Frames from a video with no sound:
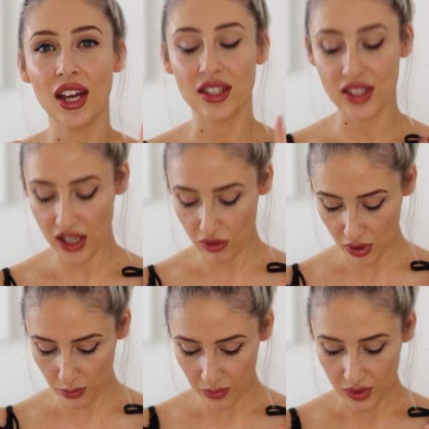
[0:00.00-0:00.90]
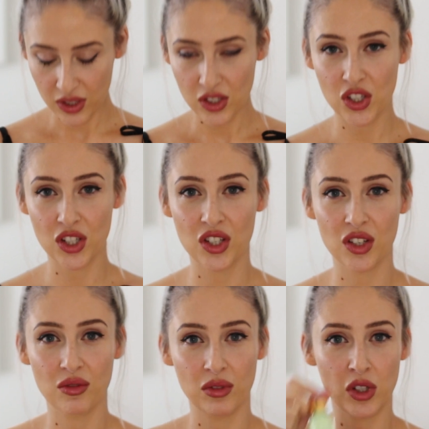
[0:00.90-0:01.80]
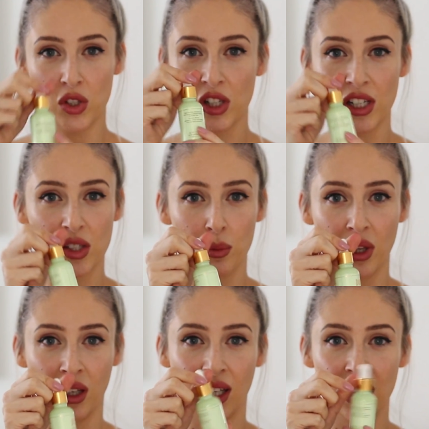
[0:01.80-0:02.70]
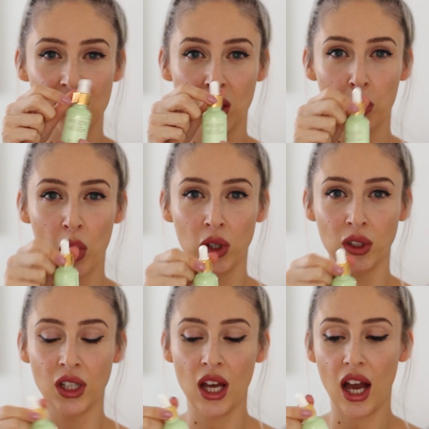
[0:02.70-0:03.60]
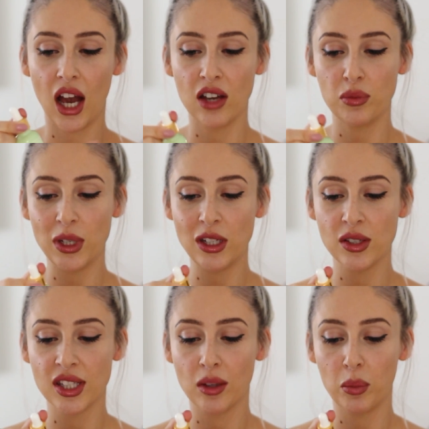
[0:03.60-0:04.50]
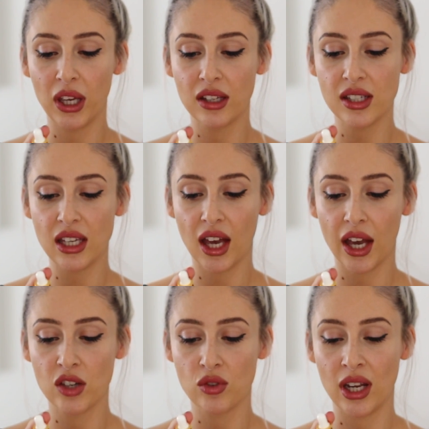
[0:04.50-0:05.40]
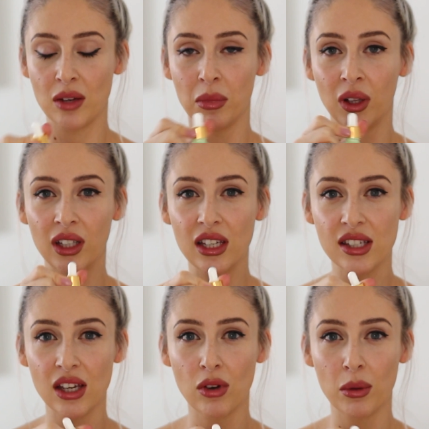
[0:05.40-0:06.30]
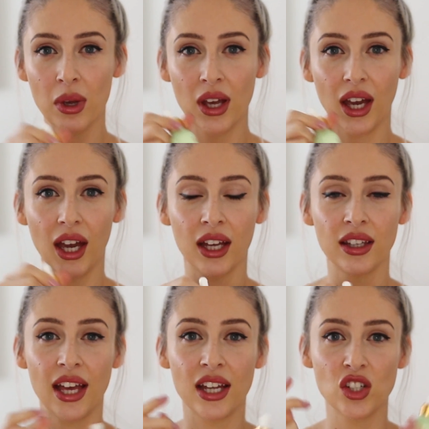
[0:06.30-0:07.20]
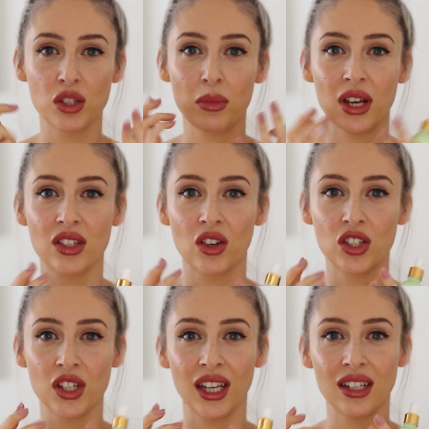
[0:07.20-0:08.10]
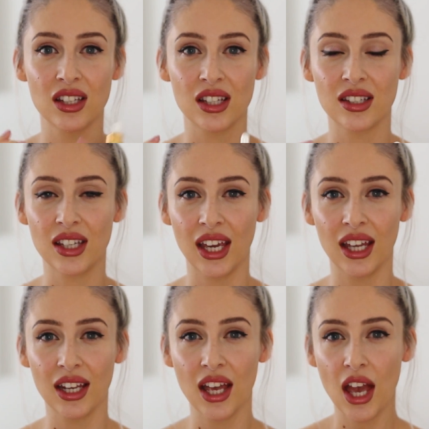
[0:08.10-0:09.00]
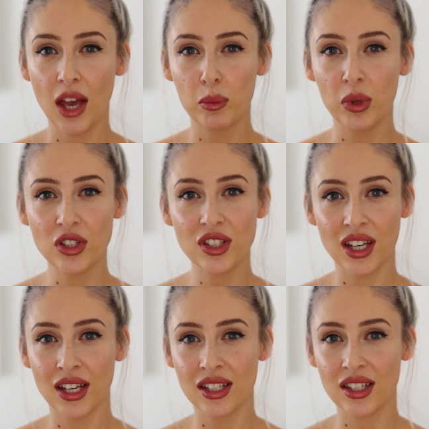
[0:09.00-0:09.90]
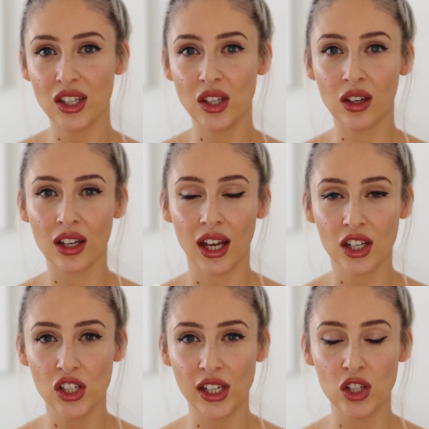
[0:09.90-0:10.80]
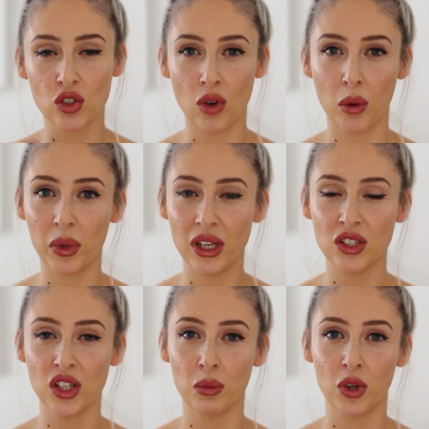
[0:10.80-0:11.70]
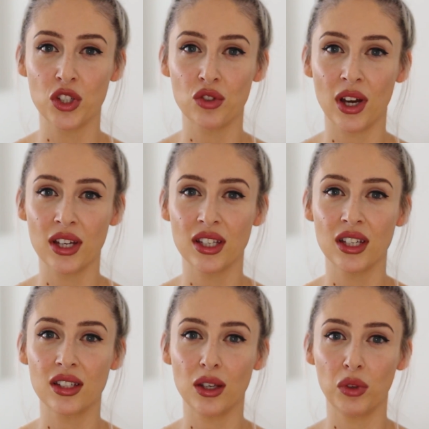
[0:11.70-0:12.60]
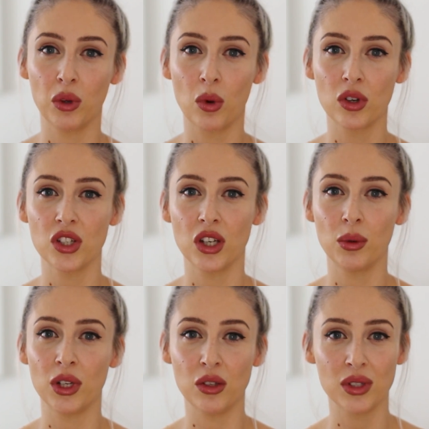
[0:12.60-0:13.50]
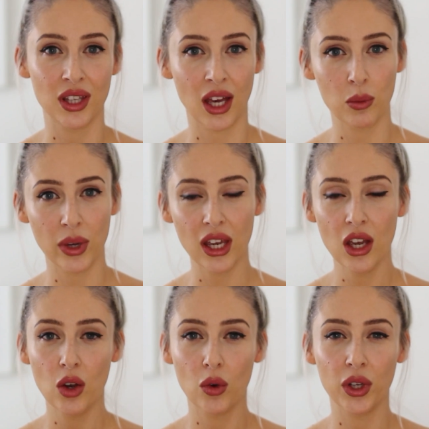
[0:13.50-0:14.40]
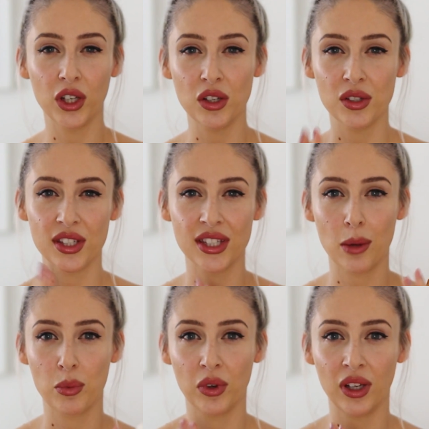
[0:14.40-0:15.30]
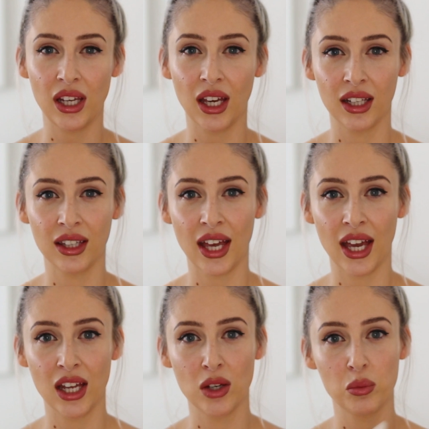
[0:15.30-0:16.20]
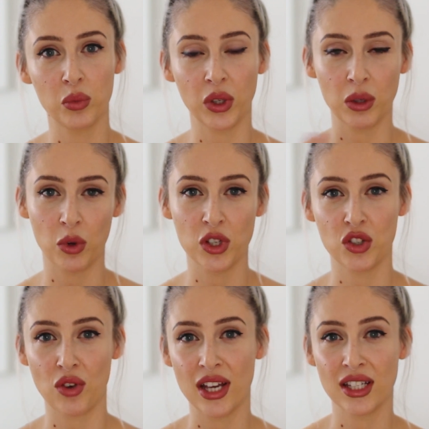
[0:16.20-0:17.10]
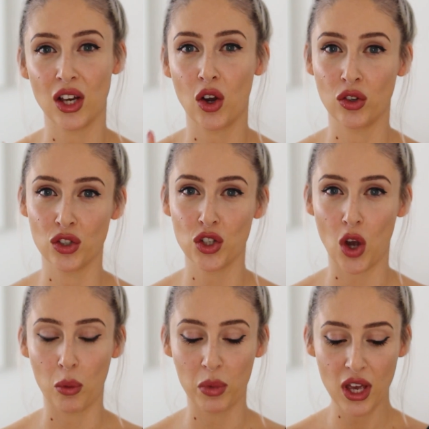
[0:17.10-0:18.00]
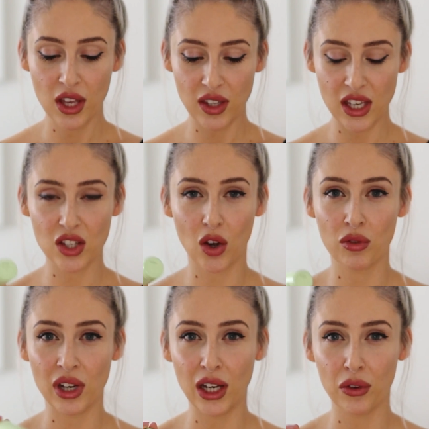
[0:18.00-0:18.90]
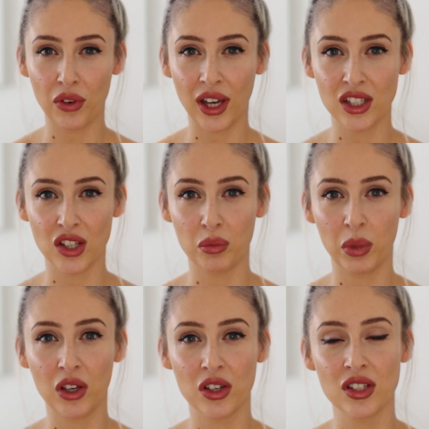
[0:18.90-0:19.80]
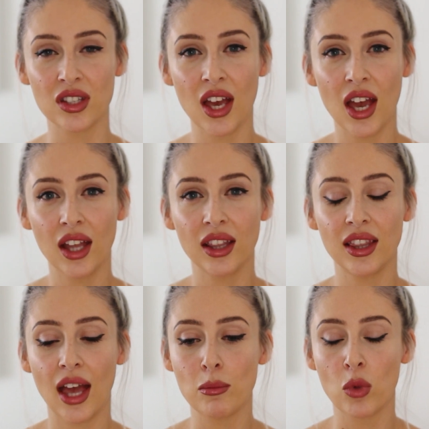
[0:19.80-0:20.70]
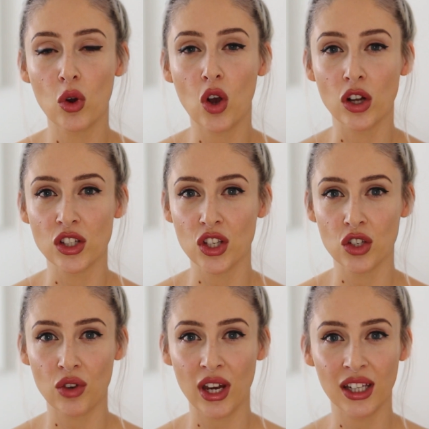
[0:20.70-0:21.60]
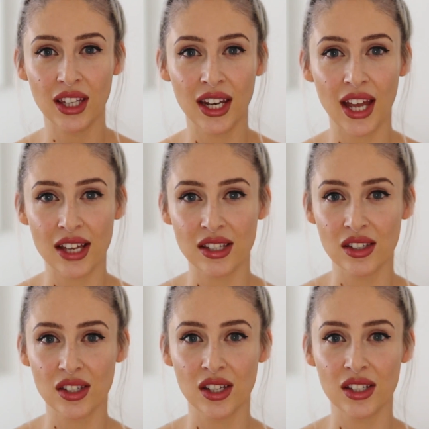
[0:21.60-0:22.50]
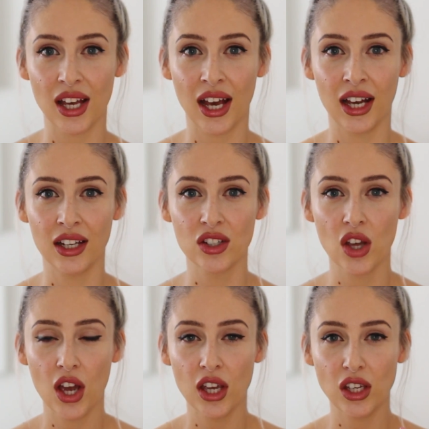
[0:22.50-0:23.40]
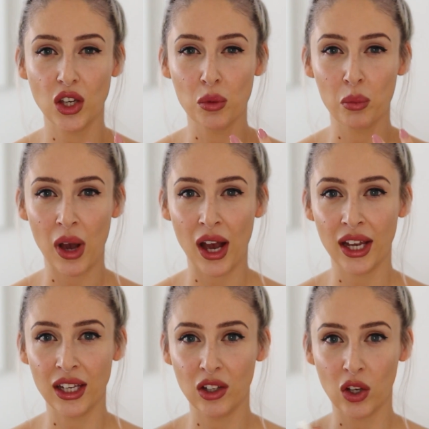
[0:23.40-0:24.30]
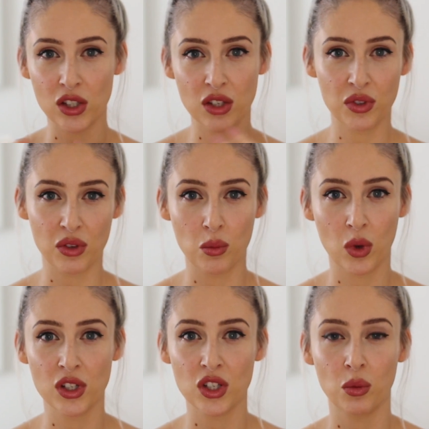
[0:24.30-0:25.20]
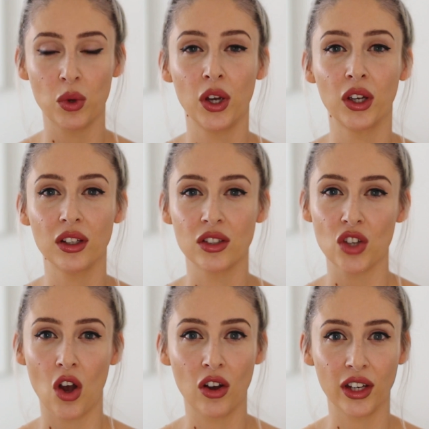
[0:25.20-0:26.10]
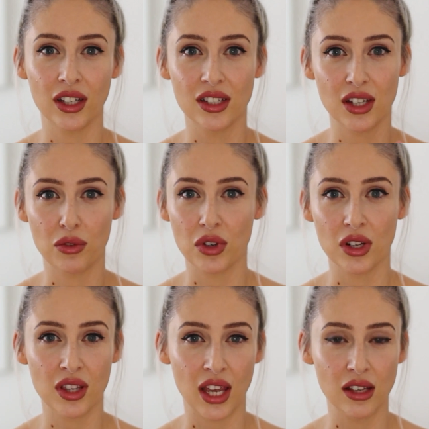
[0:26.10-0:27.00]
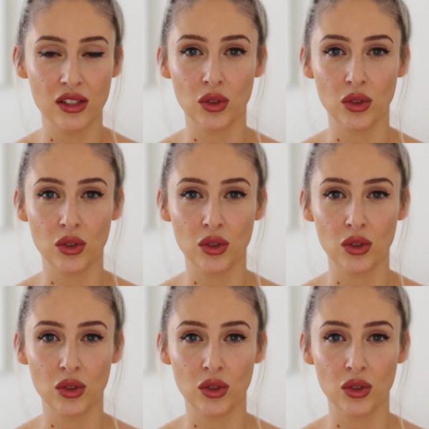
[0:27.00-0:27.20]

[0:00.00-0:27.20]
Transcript: A serum, just usually something like this in a bottle. I've been using the Pixi Hydrating Milky Serum and then just massaging it into the skin. Boosters, you can actually drop into your moisturizers if you want to and use it that way, or you can use it separately and then put your moisturizer on top. These are really effective because they're more concentrated than essences, and you can buy lots of different ones to work and target different things.